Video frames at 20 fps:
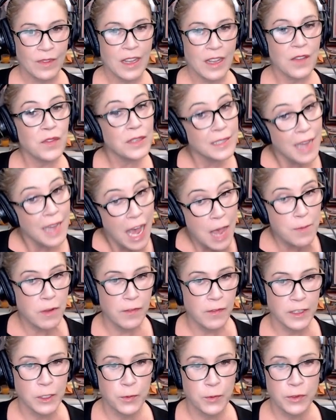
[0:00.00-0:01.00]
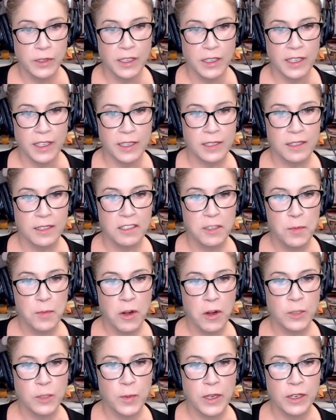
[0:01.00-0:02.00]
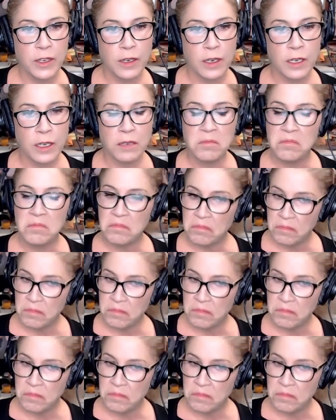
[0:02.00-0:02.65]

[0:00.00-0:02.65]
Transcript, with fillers: At the time of its release, the smart speaker